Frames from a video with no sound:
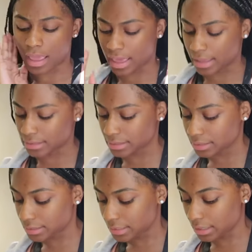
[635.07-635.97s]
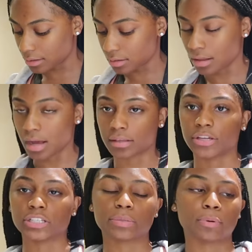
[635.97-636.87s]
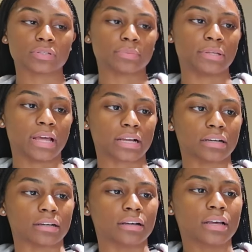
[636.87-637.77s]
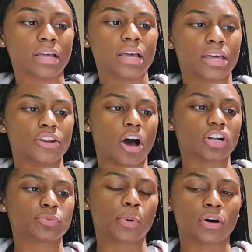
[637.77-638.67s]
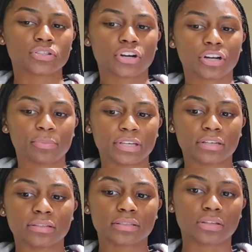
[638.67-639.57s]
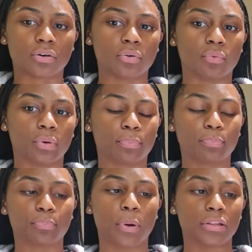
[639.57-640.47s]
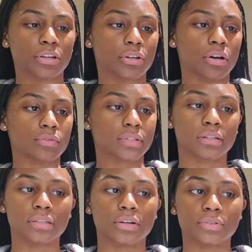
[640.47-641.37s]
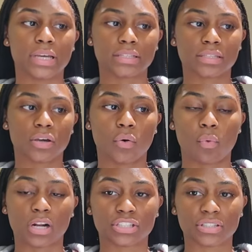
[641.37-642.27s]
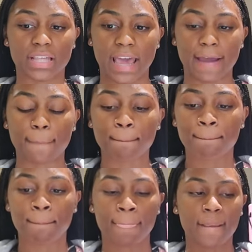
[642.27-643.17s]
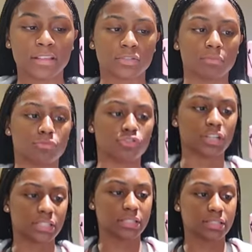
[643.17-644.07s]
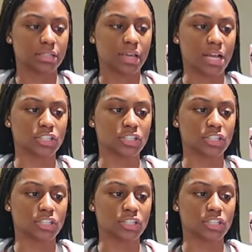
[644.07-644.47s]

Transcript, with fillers: At 10 o'clock, there's supposed to be like a dodgeball tournament. So we're probably gonna go to Lido deck to go watch that. That's why I'm dressed.